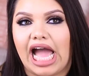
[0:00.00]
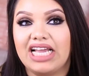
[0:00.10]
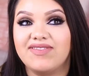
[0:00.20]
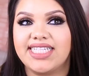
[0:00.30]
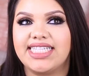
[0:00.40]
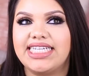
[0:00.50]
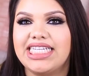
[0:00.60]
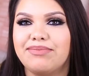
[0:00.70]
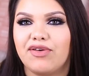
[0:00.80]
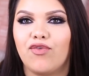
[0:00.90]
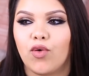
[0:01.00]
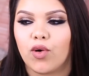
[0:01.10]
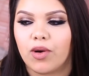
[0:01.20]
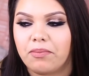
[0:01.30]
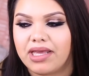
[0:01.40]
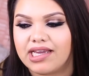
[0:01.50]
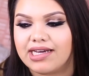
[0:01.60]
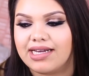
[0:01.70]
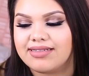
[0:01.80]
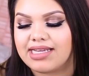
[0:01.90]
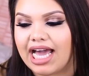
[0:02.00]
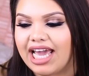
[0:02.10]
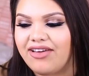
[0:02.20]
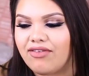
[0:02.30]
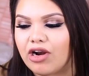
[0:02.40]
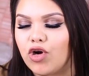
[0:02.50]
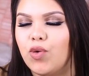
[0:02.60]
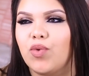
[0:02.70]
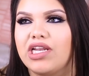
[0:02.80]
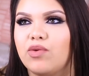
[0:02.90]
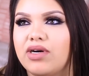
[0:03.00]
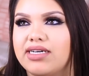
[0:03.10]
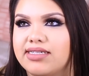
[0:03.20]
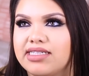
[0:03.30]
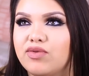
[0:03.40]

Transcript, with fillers: I've seen it before because I, I don't know when it was.